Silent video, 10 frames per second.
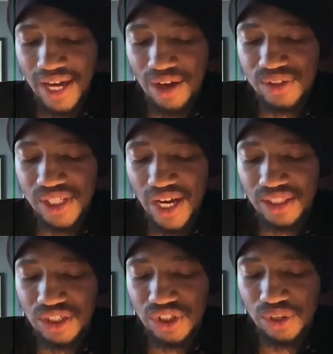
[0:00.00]

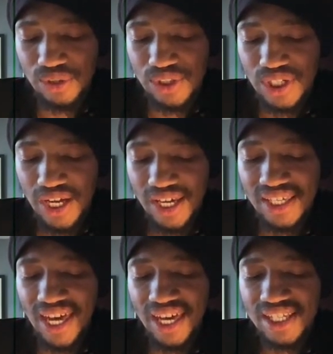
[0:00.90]
outside the church
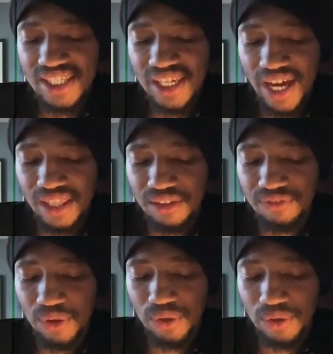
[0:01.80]
gazing at the
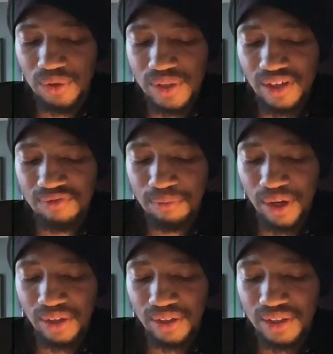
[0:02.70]
photos of
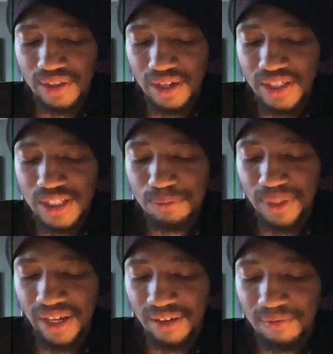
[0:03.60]
Mark on
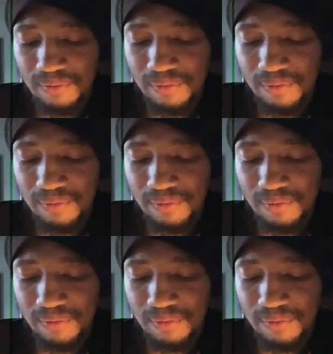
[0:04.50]
display.